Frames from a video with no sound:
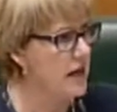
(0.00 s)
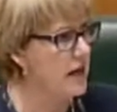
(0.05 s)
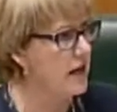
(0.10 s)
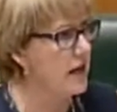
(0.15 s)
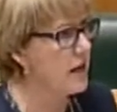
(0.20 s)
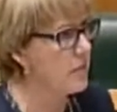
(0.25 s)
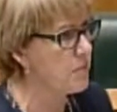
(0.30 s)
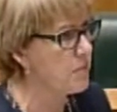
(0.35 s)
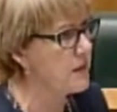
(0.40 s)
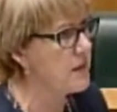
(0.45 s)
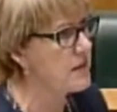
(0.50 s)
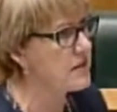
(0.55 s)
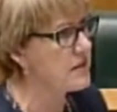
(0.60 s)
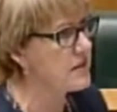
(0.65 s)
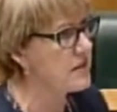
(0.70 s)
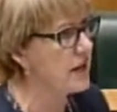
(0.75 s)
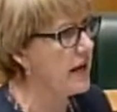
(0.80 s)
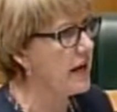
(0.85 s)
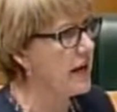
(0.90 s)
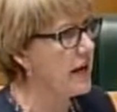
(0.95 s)
and I
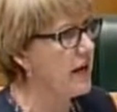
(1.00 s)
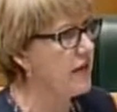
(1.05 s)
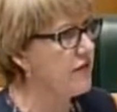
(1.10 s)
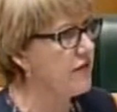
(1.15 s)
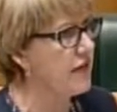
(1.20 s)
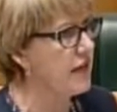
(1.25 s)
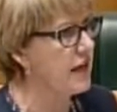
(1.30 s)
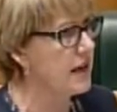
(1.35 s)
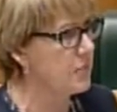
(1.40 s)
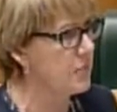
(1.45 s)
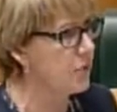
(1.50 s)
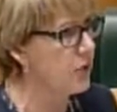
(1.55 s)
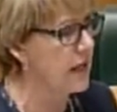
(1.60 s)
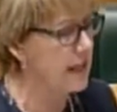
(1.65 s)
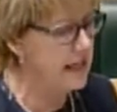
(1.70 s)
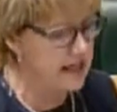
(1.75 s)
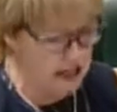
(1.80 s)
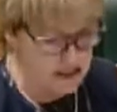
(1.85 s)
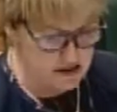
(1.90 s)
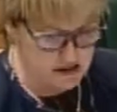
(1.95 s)
bet they are feeling
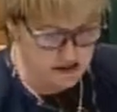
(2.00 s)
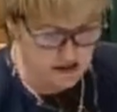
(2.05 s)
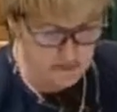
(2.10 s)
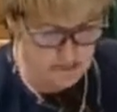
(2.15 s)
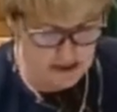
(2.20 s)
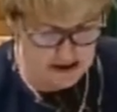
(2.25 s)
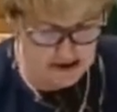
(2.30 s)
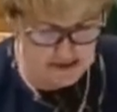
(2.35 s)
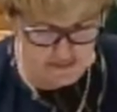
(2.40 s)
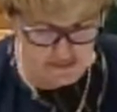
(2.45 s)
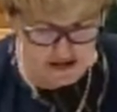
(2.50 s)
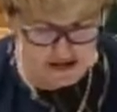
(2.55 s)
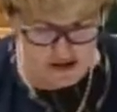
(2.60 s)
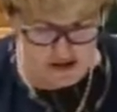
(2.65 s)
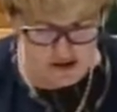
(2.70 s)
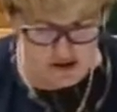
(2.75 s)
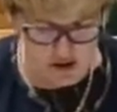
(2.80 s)
pretty gutted about that.